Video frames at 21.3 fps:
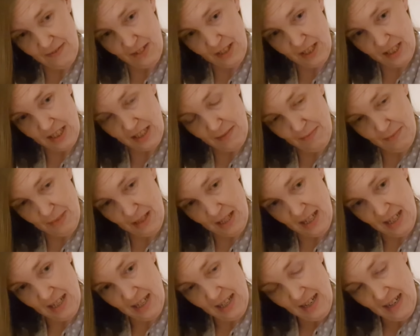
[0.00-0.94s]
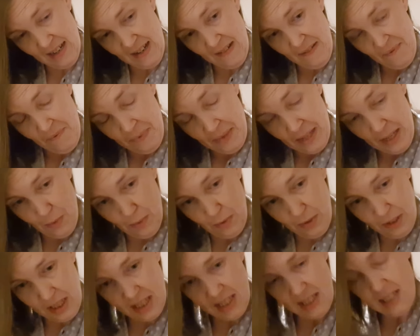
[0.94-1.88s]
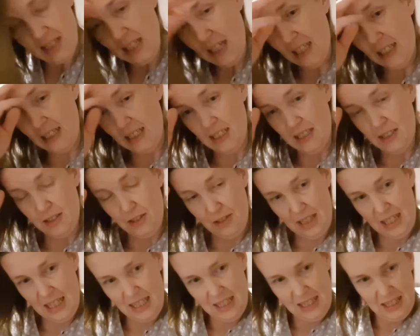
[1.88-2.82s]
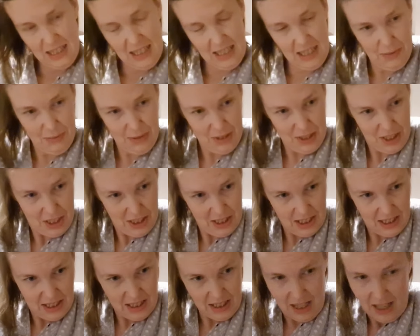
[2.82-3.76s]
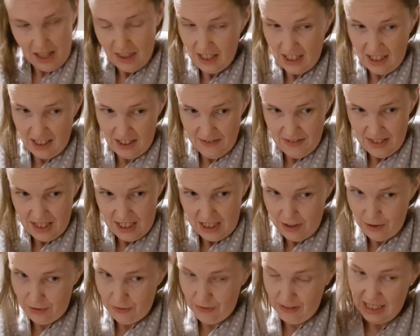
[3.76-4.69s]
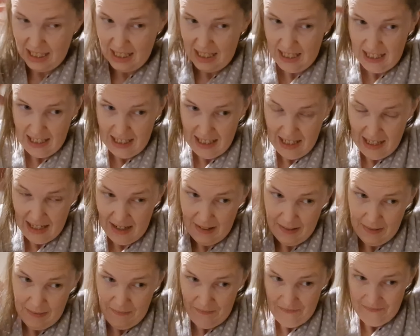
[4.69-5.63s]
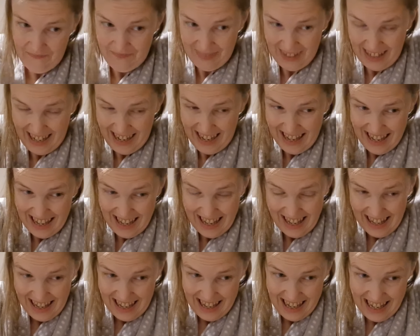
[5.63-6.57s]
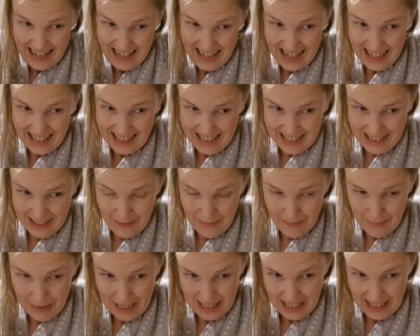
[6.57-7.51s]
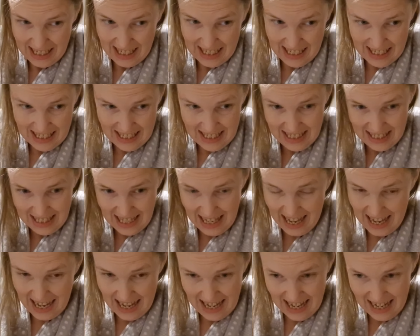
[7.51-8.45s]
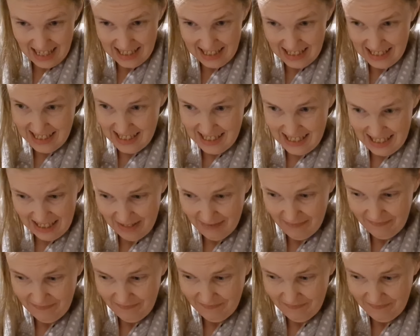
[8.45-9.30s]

everything, but it wasn't sickness or anything. It was just, I think I've said already, aches and pains and